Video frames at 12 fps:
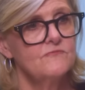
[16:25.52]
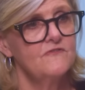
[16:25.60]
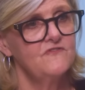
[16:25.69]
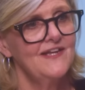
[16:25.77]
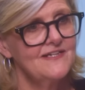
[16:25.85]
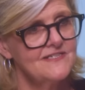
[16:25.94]

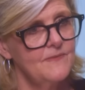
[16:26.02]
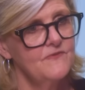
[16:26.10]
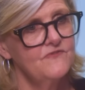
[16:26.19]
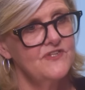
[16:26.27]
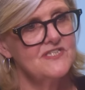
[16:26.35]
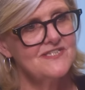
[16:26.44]
reflect some
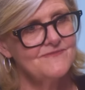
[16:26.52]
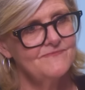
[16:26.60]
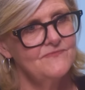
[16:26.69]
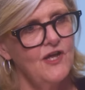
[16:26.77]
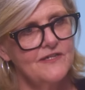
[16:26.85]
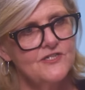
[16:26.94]
of this
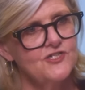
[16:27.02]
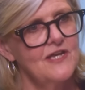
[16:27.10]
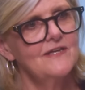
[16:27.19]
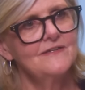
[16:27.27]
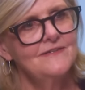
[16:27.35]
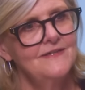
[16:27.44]
light and
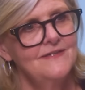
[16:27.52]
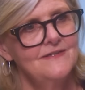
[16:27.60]
shade.